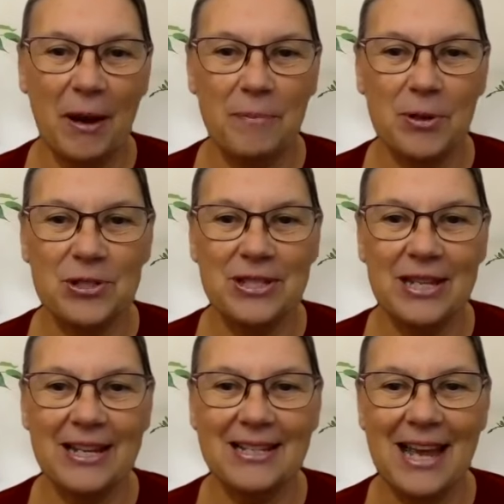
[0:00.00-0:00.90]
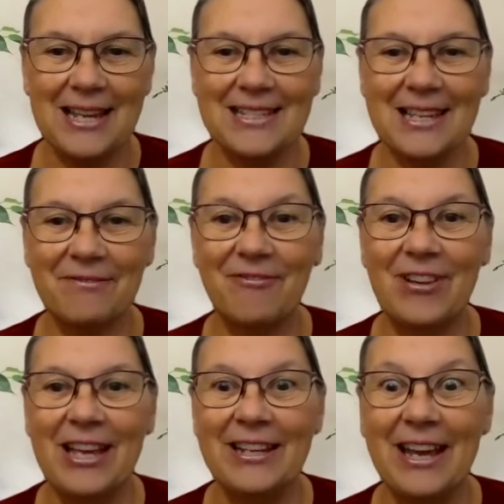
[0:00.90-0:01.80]
a person that
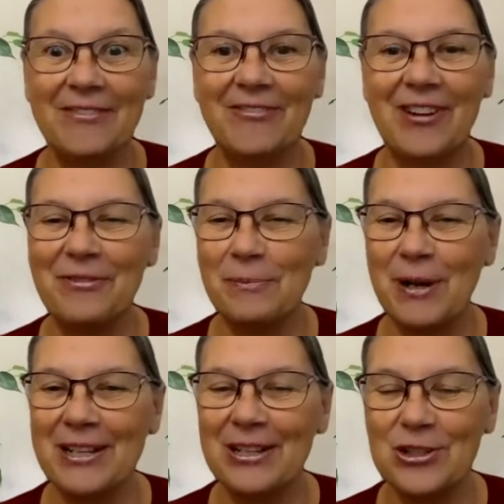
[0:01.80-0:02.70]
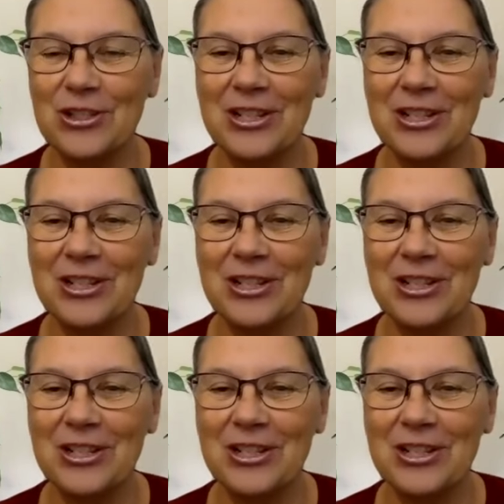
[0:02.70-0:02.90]
had fibromyalgia,